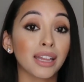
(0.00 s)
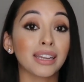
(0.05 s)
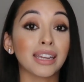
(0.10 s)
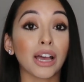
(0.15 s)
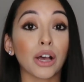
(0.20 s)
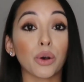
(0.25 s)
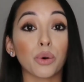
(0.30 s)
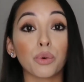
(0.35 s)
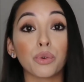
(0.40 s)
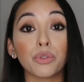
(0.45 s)

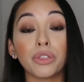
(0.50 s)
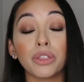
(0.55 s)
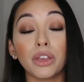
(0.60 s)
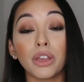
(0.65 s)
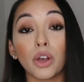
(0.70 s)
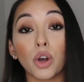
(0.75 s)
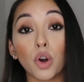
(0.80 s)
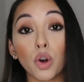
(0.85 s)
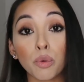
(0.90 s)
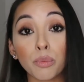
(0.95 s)
Now,
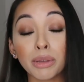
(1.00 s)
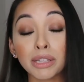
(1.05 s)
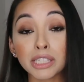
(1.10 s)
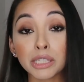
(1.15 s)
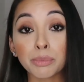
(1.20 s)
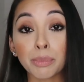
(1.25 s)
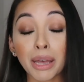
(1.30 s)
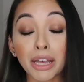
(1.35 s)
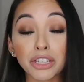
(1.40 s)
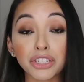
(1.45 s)
the home
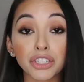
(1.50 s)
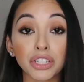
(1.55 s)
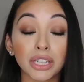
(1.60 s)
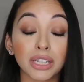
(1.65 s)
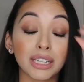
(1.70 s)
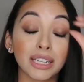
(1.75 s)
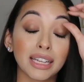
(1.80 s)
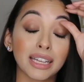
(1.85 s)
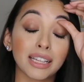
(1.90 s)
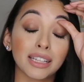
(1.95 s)

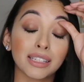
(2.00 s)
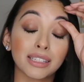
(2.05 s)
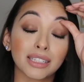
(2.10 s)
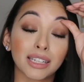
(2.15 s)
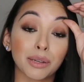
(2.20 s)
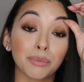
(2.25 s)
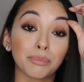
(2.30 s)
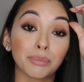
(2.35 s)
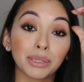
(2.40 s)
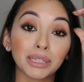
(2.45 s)
inspection is
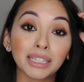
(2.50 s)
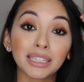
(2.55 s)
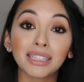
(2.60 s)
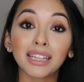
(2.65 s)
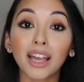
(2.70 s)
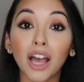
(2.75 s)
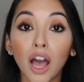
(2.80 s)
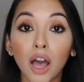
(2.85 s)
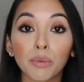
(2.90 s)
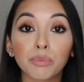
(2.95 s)

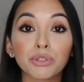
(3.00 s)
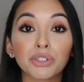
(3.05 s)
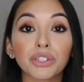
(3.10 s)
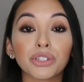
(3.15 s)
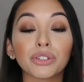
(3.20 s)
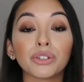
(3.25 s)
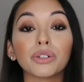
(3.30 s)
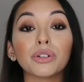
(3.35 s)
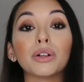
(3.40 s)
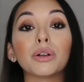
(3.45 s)
completely
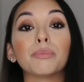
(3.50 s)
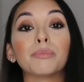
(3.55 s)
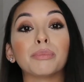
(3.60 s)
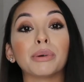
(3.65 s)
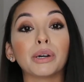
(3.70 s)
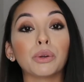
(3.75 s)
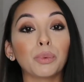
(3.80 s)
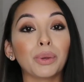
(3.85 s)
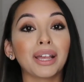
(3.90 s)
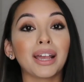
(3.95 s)
optional,
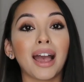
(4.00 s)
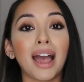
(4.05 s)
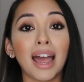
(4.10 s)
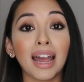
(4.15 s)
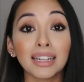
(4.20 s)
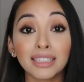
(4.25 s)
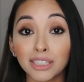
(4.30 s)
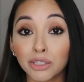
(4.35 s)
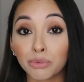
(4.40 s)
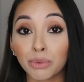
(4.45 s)
but we
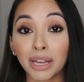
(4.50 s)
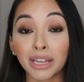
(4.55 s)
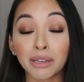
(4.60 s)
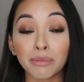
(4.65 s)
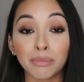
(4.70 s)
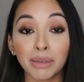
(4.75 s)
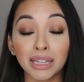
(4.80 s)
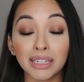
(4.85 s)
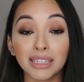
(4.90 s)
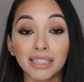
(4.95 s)
highly
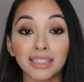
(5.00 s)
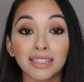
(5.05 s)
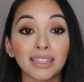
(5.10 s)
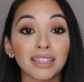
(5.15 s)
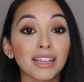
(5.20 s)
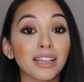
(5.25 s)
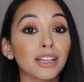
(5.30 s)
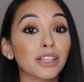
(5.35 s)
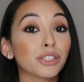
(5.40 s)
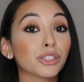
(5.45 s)
recommend
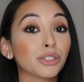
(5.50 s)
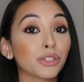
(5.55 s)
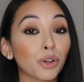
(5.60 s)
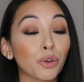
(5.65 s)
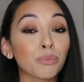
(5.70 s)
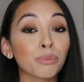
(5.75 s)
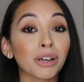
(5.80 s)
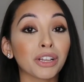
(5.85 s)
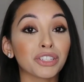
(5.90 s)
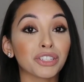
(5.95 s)
it.
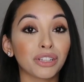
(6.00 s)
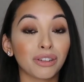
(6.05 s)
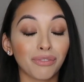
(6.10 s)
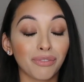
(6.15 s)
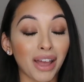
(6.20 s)
So much, in